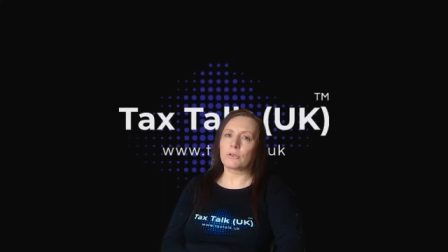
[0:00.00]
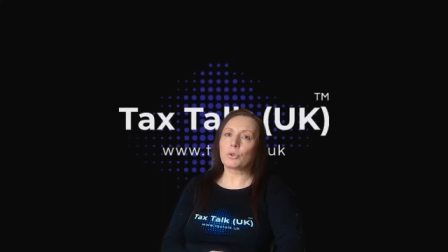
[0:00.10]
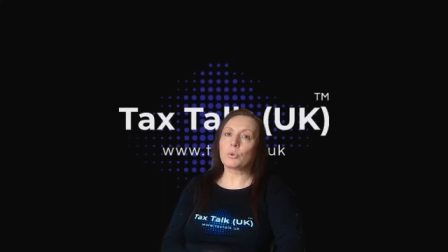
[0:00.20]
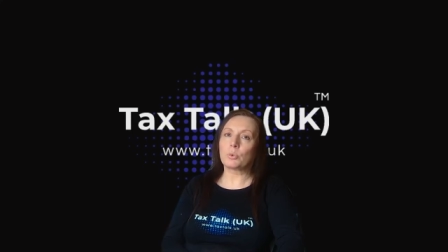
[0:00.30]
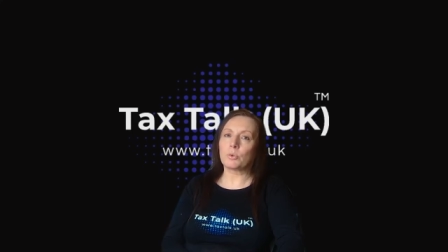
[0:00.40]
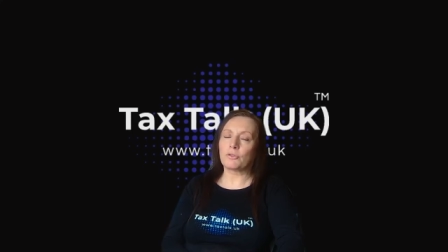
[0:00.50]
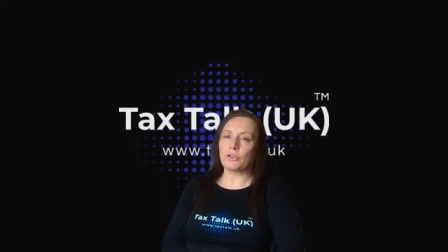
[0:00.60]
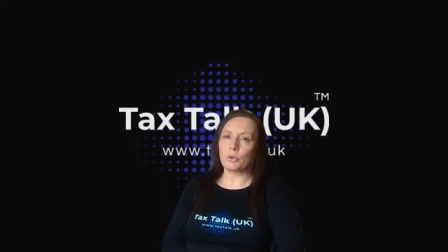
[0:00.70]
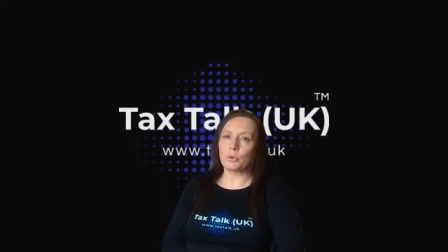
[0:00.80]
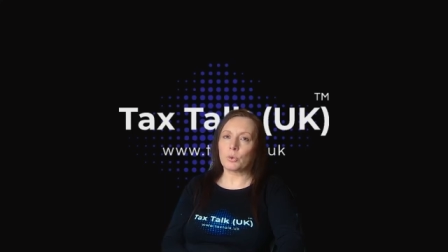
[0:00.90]
tool
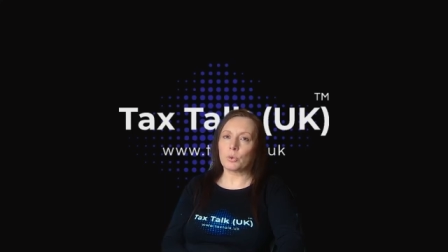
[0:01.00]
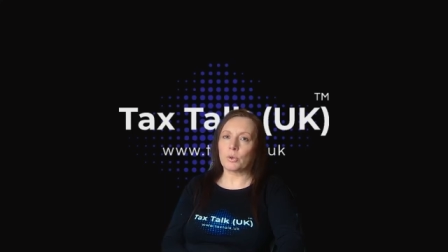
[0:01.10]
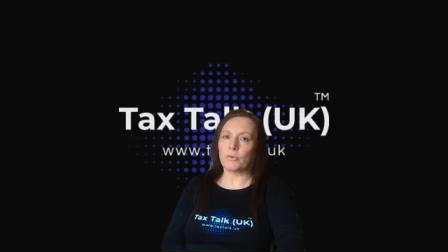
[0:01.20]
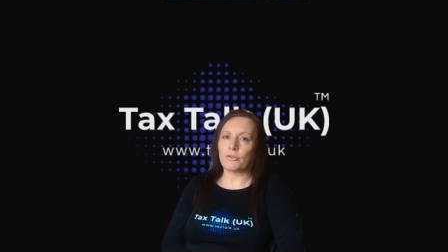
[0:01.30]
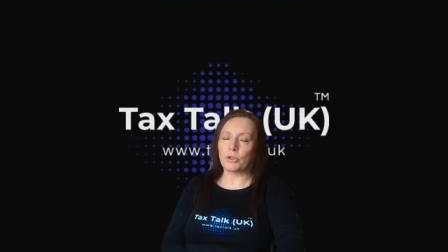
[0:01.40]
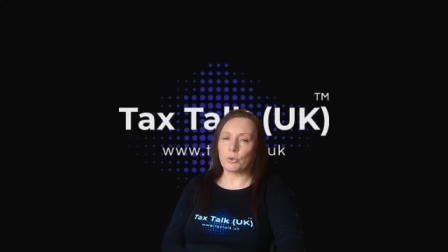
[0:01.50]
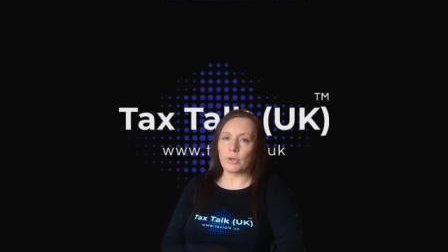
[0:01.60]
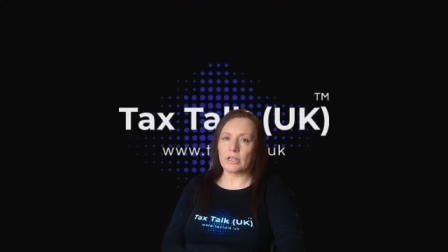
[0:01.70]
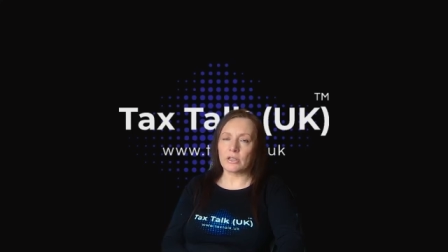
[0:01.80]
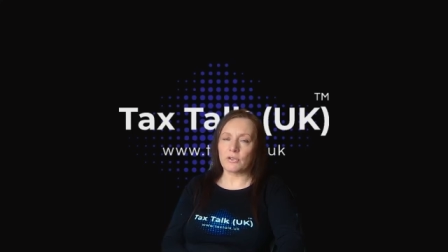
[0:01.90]
for your for
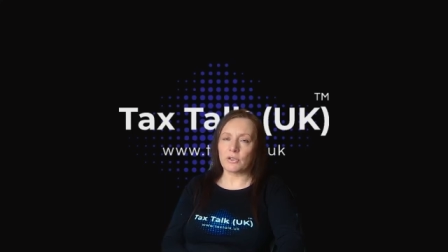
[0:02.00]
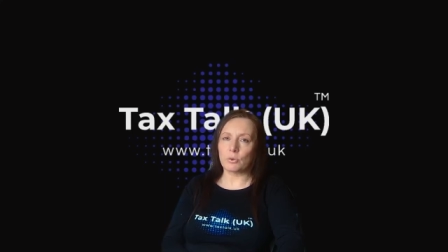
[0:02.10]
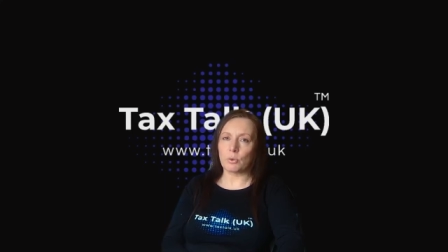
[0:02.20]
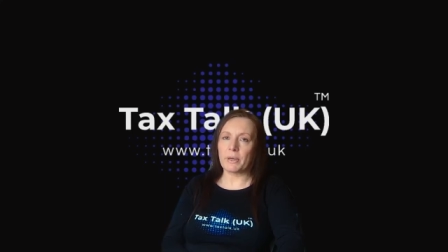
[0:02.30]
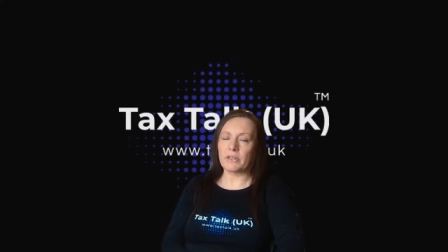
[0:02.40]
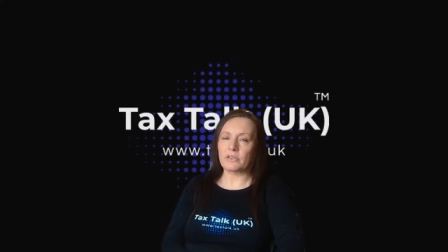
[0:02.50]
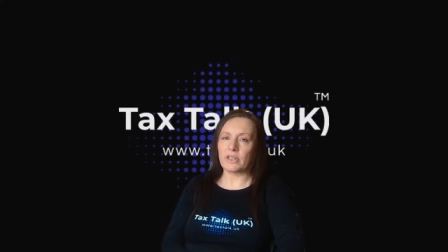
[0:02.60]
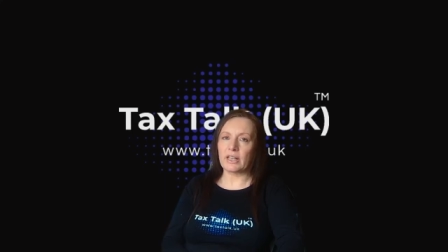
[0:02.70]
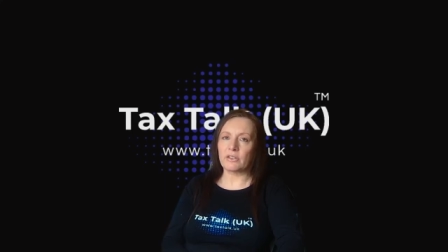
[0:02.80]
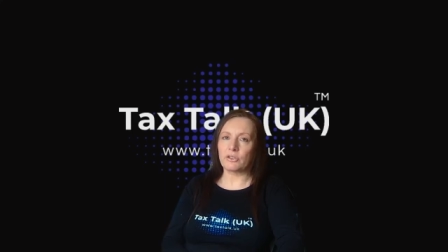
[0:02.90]
your individual
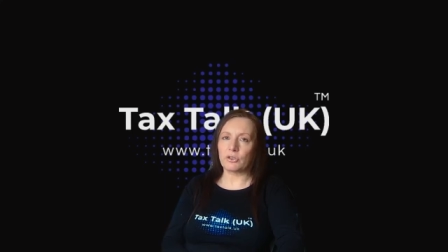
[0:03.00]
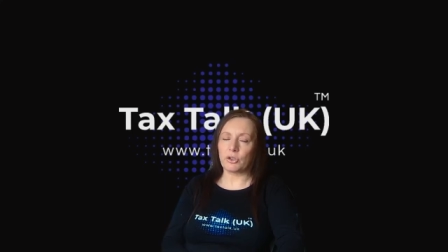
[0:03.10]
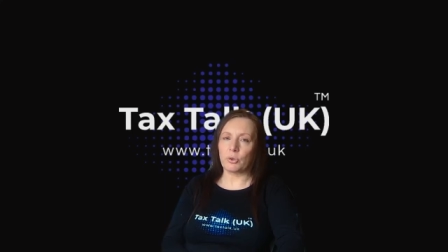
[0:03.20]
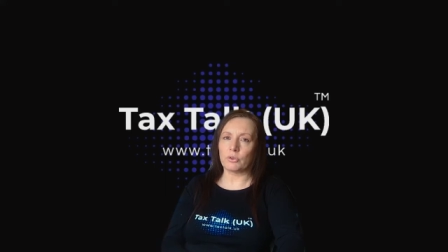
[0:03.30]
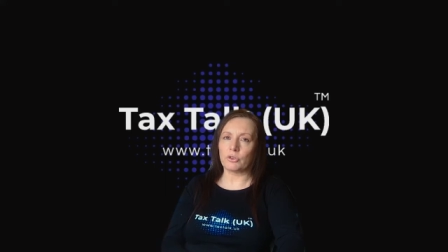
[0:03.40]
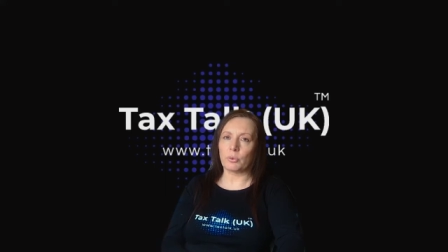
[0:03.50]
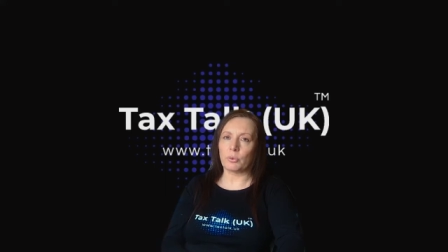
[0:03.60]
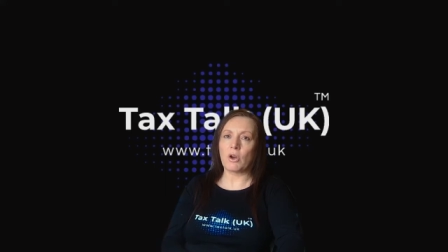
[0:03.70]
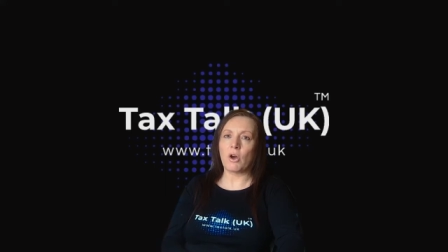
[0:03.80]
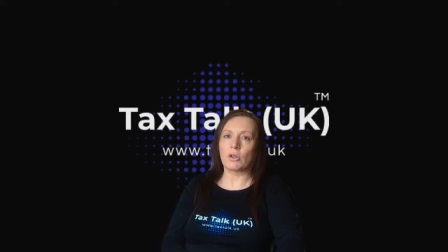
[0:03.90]
business to to
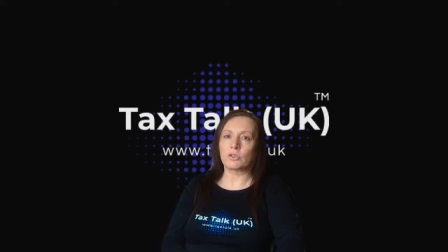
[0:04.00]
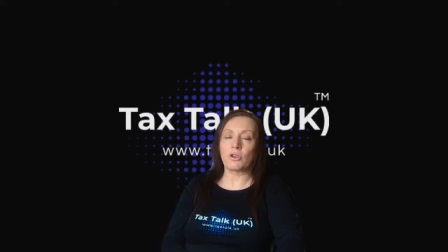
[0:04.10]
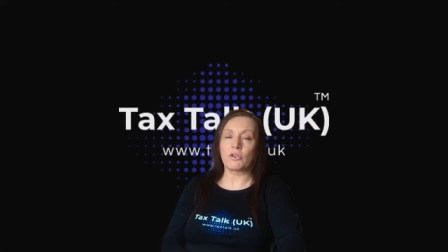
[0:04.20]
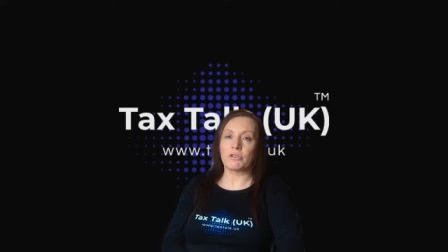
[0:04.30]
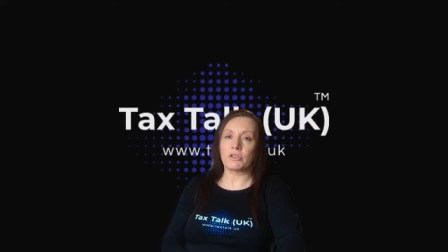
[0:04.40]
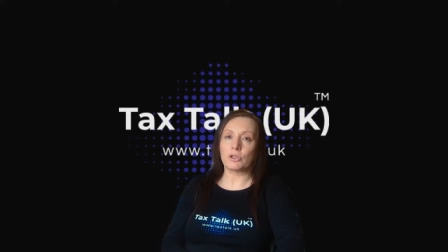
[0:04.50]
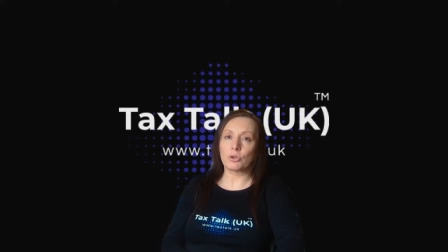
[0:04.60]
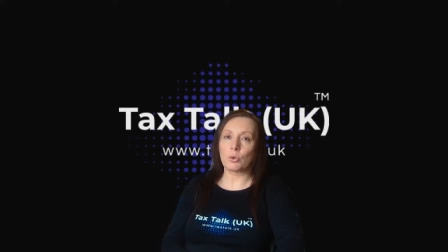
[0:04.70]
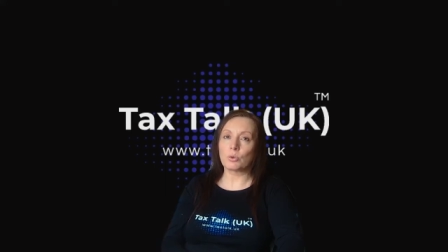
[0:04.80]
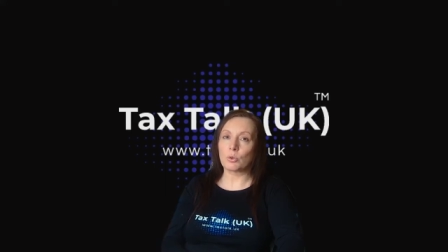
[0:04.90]
enhance either in the
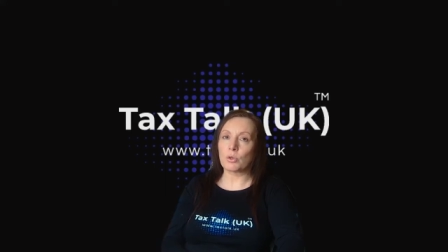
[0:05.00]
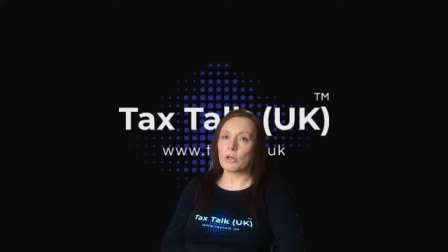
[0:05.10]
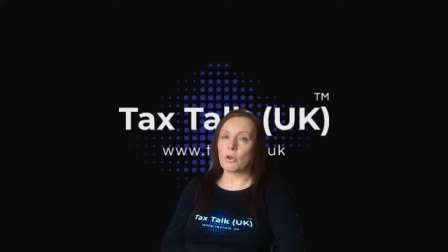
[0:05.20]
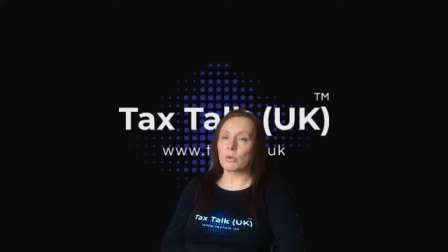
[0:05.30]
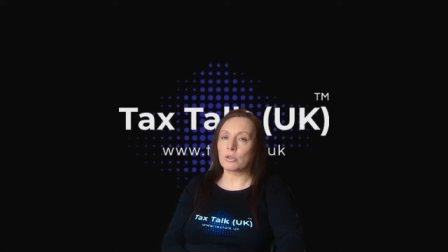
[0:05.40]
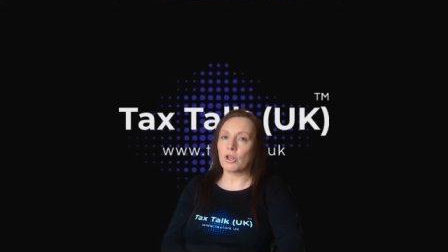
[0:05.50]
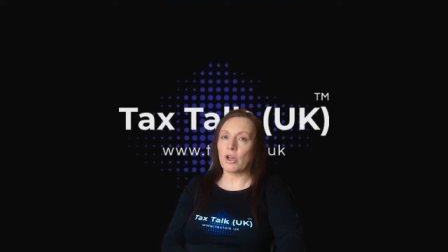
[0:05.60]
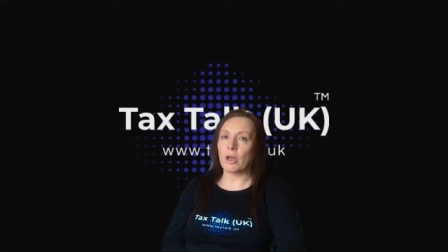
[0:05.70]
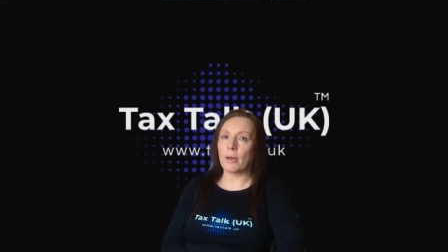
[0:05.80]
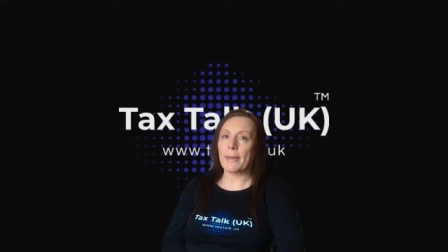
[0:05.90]
short or the long
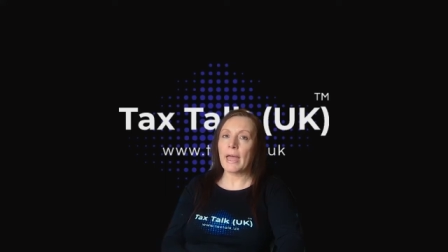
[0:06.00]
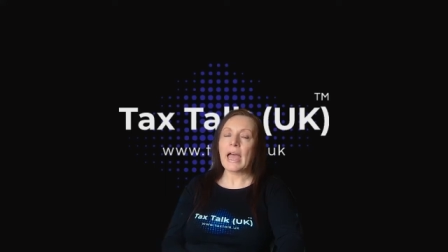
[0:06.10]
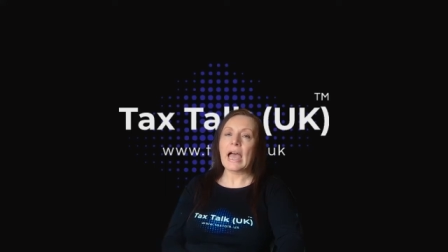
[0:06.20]
term